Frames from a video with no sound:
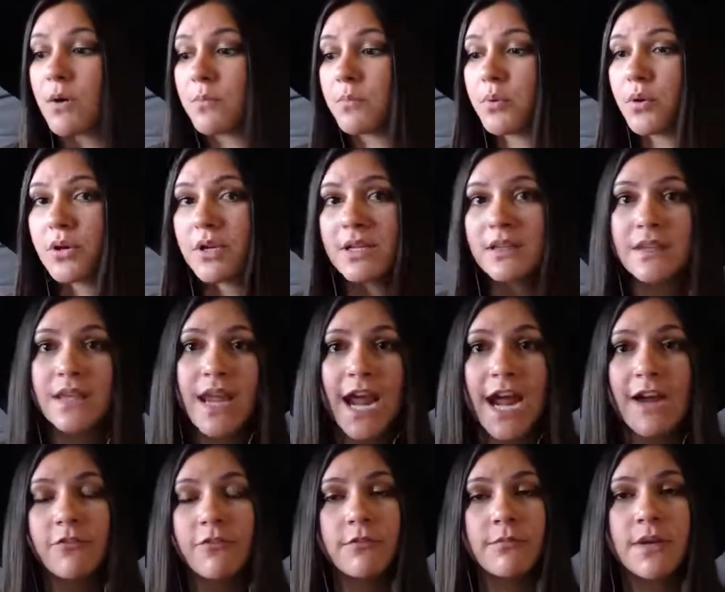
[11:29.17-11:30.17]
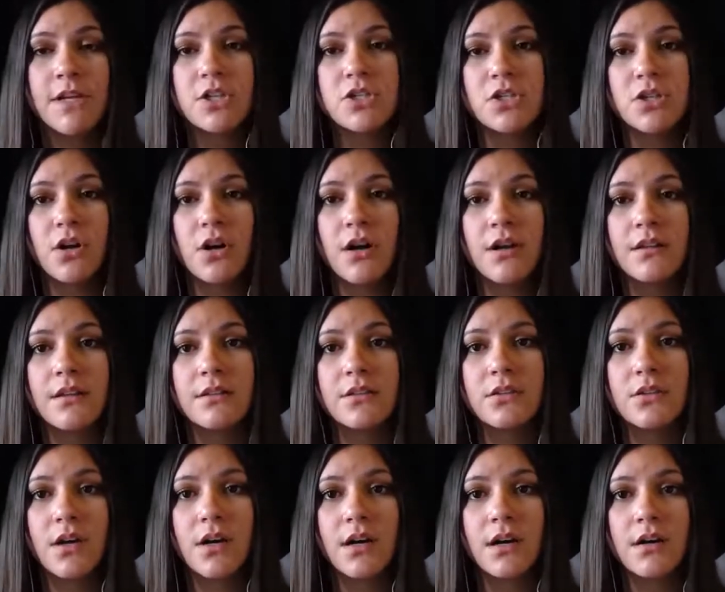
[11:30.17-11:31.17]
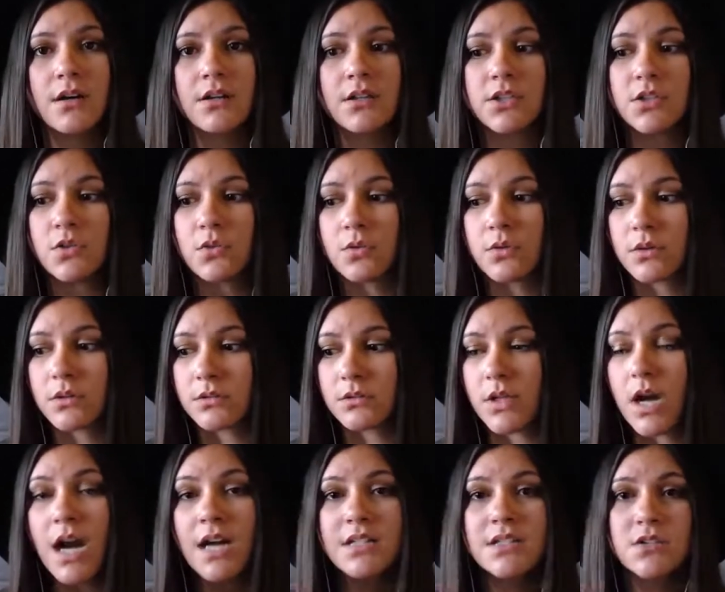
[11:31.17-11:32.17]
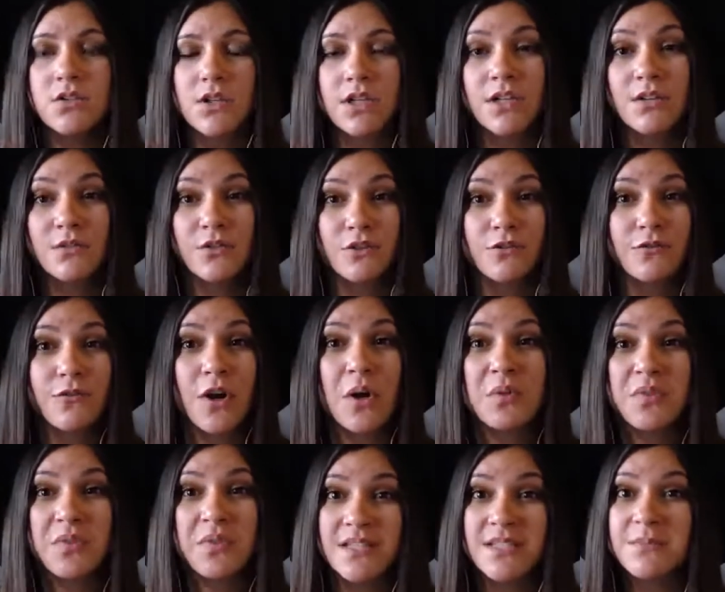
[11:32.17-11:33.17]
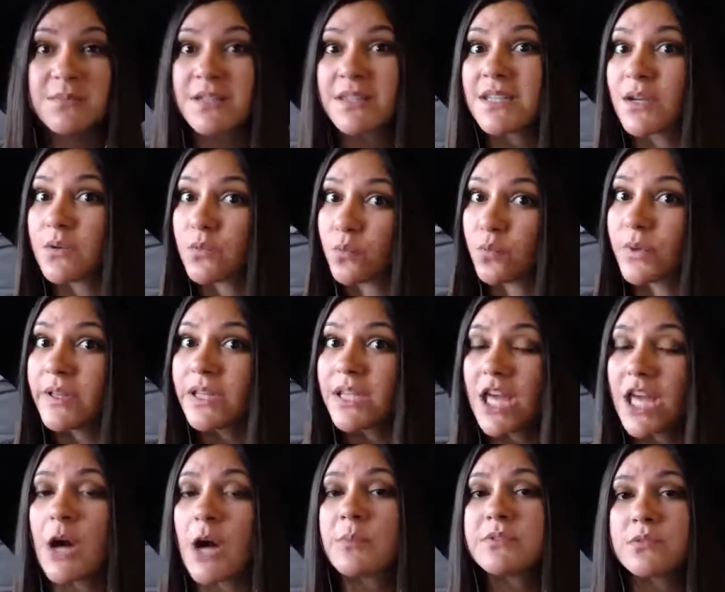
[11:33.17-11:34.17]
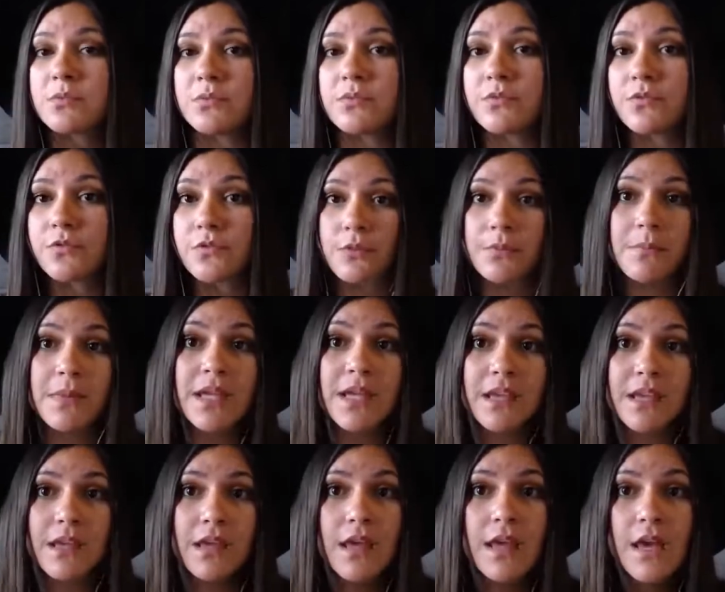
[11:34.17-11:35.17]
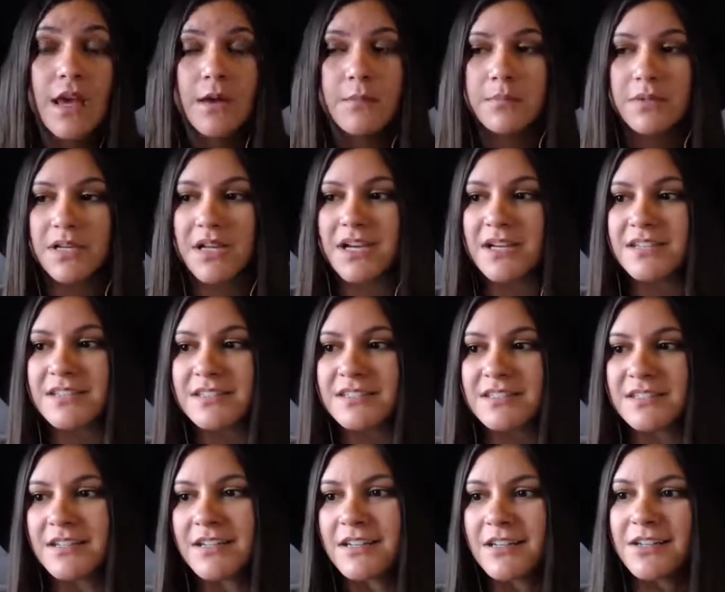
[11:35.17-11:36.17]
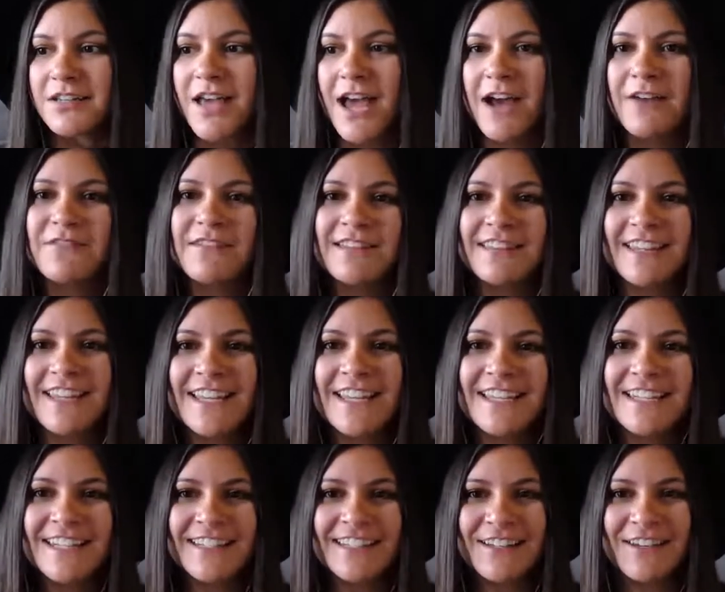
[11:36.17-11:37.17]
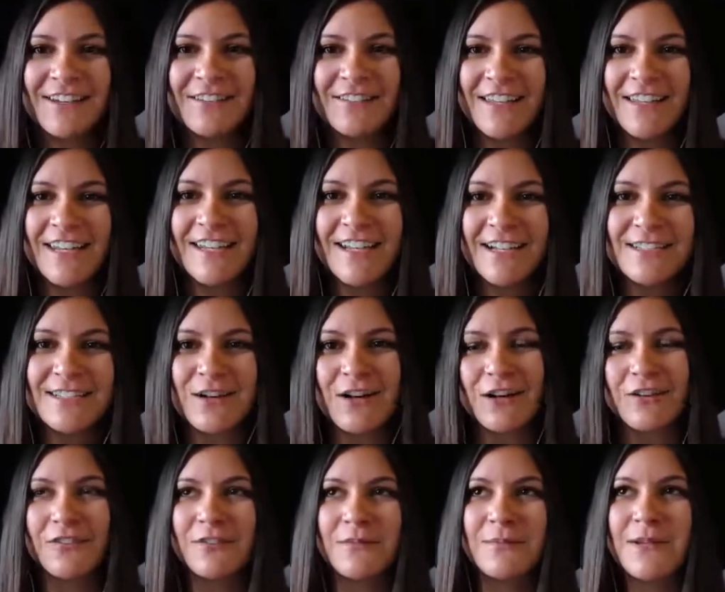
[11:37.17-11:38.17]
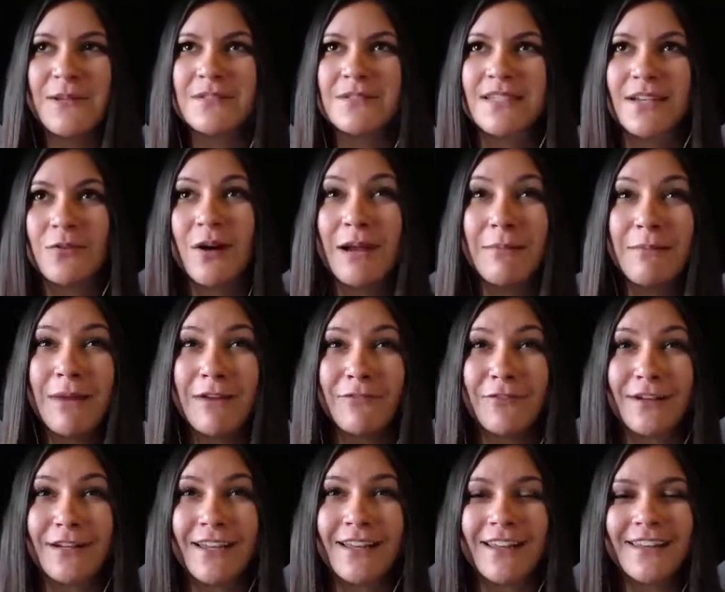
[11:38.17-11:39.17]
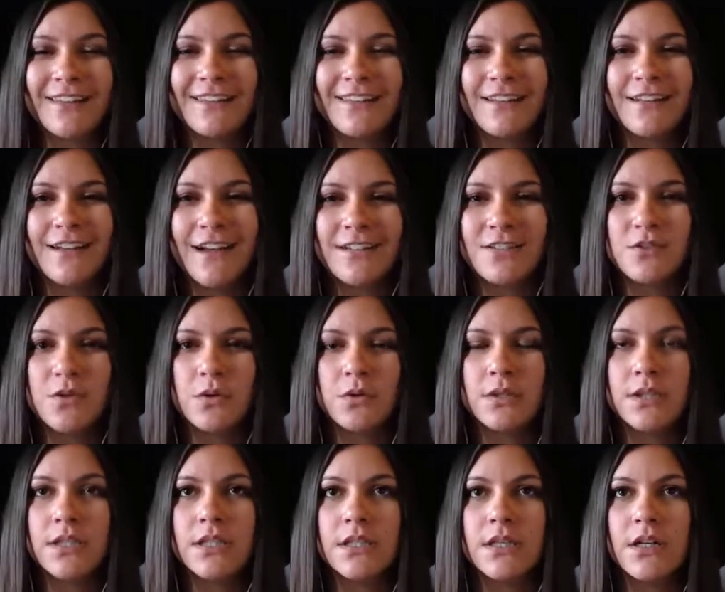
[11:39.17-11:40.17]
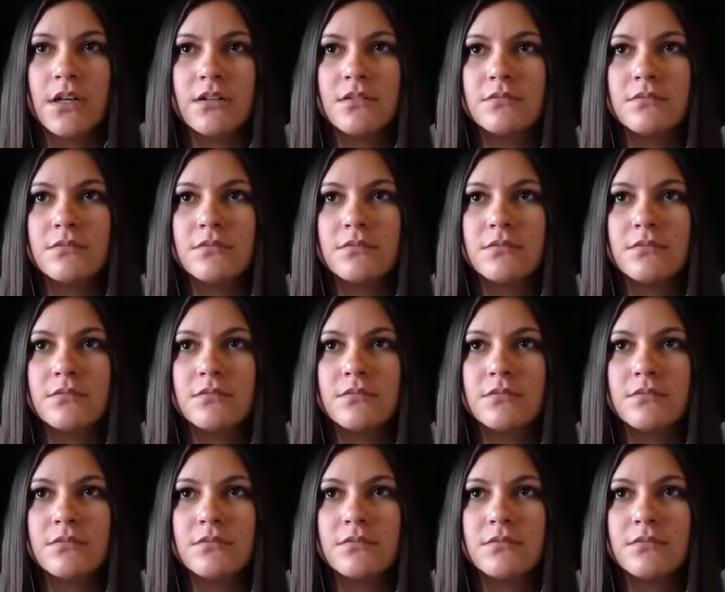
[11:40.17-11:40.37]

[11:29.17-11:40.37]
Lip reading: Putting the affirmation on your lock screen of your phone. That's something that really helped for me, because having the index card for me was like, well, I might forget it. And I totally,